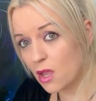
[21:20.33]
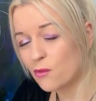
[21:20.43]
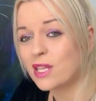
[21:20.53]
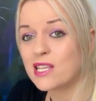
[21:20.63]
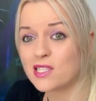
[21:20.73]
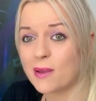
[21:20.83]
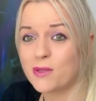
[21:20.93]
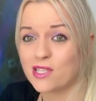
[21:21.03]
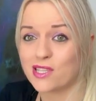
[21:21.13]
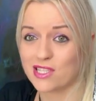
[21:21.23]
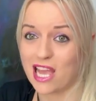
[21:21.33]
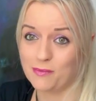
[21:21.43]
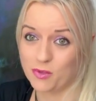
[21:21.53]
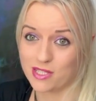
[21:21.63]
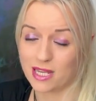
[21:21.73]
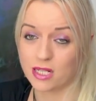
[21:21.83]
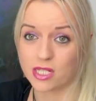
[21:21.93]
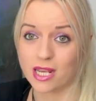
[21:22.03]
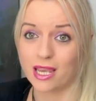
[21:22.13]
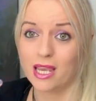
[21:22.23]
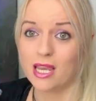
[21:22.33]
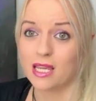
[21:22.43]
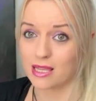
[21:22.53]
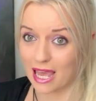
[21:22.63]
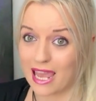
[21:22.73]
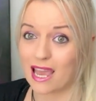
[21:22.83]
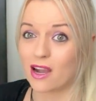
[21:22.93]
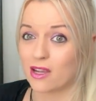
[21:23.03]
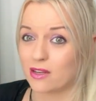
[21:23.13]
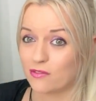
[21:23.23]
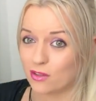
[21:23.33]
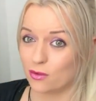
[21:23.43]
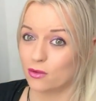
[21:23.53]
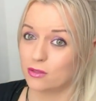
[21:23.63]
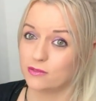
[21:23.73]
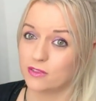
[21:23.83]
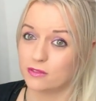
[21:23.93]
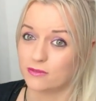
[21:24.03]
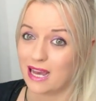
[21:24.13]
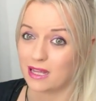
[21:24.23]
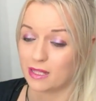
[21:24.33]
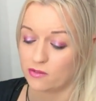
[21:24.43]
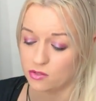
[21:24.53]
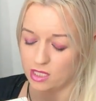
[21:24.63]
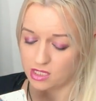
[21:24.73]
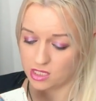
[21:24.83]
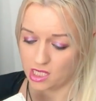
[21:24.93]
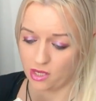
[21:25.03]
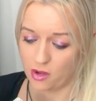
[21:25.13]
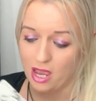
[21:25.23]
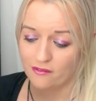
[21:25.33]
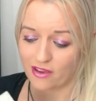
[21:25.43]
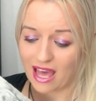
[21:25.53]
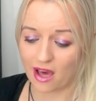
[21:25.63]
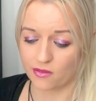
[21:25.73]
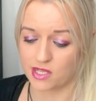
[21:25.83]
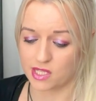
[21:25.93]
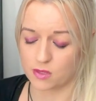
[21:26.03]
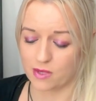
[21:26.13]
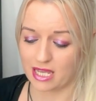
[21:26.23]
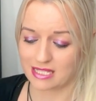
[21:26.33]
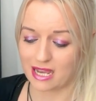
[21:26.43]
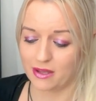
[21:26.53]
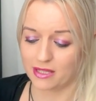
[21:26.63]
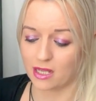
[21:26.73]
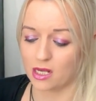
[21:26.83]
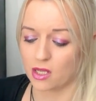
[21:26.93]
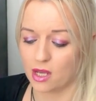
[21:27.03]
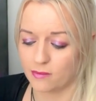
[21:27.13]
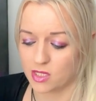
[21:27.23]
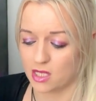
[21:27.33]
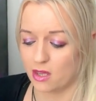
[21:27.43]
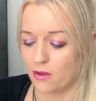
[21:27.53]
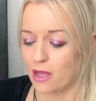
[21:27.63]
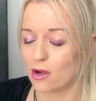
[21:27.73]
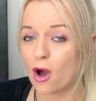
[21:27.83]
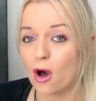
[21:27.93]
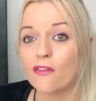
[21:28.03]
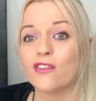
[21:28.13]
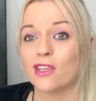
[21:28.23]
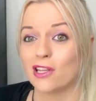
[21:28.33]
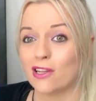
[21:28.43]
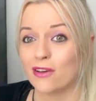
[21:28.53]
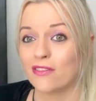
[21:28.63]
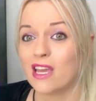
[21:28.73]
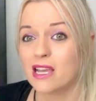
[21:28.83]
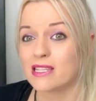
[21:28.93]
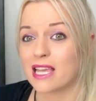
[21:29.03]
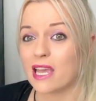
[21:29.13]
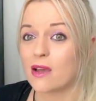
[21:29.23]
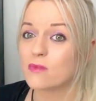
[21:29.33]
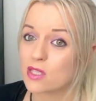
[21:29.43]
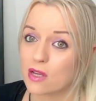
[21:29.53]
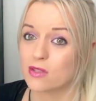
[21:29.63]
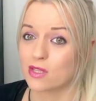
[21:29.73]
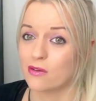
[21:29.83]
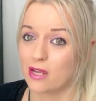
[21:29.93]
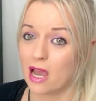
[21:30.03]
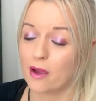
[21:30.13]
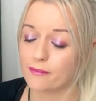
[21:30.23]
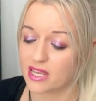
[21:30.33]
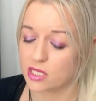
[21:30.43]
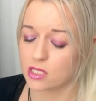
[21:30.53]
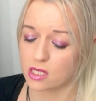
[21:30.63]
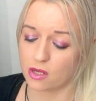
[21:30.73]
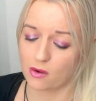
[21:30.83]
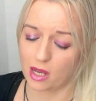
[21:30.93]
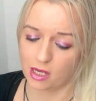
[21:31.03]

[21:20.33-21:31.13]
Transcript: When they step into this Empress energy, they are going to feel awful for how they've treated you, for how this has worked out, and they're going to come to you and offer you love, say, I'm so sorry, I missed you,